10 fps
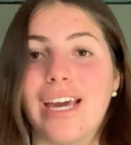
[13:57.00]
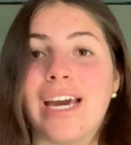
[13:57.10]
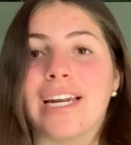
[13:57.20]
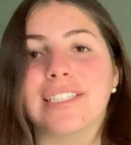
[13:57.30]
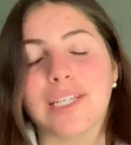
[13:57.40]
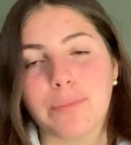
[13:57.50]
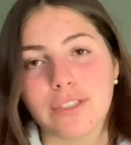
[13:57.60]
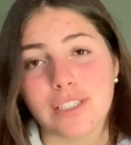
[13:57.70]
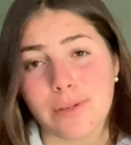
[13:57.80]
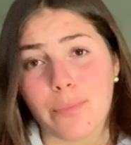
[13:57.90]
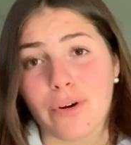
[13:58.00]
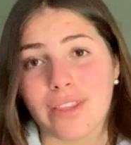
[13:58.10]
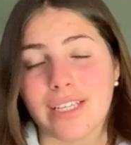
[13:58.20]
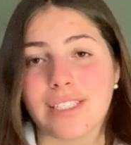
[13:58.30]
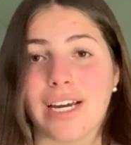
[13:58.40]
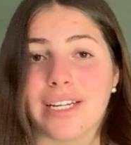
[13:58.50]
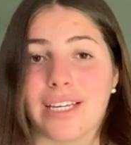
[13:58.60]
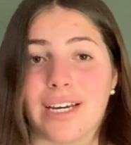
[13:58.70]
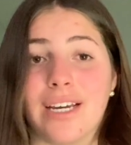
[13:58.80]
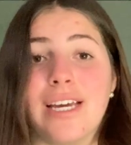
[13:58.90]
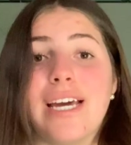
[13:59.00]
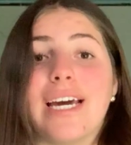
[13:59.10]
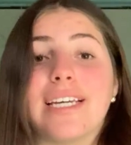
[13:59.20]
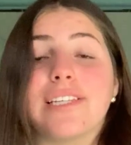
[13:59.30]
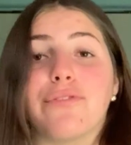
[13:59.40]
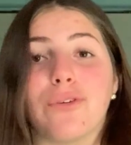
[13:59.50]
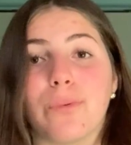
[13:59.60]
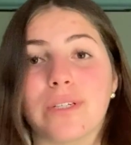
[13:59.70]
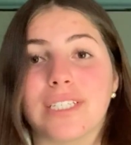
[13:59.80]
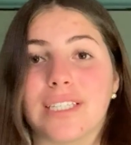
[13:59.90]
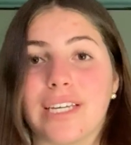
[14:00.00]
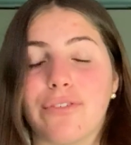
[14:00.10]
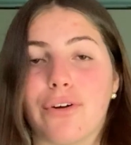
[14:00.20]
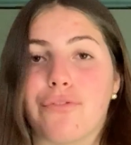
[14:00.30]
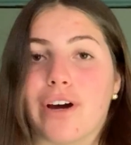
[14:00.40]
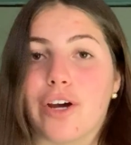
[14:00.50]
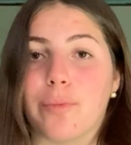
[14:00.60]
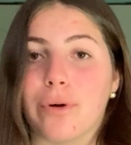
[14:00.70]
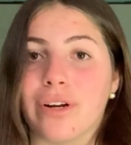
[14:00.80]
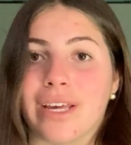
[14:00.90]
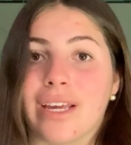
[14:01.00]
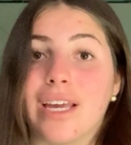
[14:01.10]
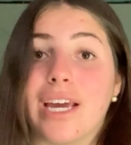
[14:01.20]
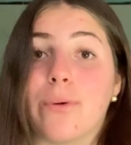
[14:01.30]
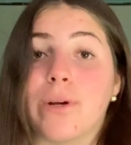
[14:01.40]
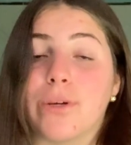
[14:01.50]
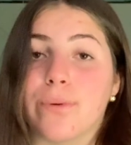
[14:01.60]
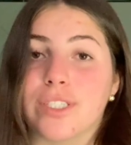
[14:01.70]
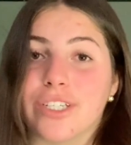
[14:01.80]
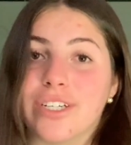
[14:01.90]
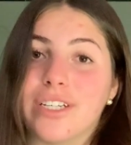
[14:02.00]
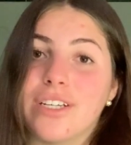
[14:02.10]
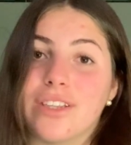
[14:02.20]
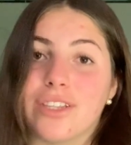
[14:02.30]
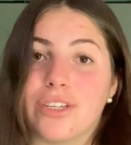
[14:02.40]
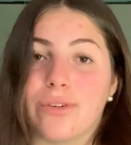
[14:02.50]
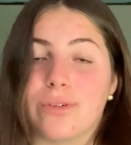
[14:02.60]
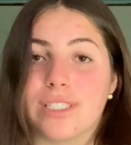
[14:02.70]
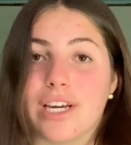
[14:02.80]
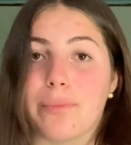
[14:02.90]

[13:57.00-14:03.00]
An example to support this idea is if you were to leave a fire burning, and when you return, you see a